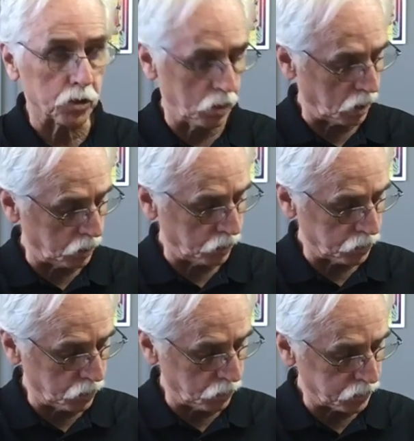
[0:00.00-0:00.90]
all those
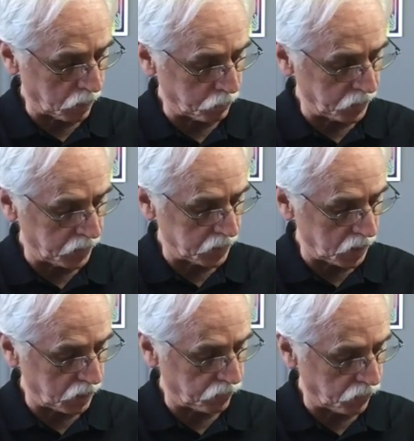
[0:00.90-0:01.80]
notes up on the
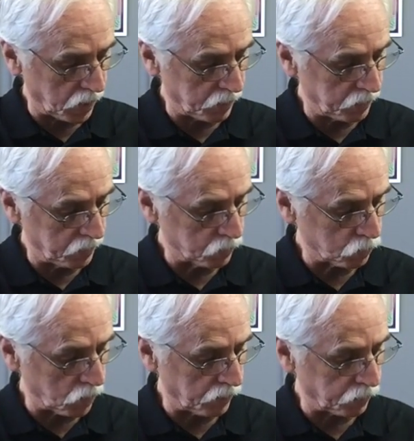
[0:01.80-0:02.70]
10th fret,
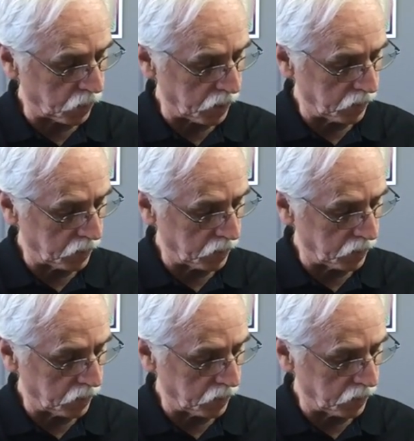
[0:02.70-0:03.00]
12th fret.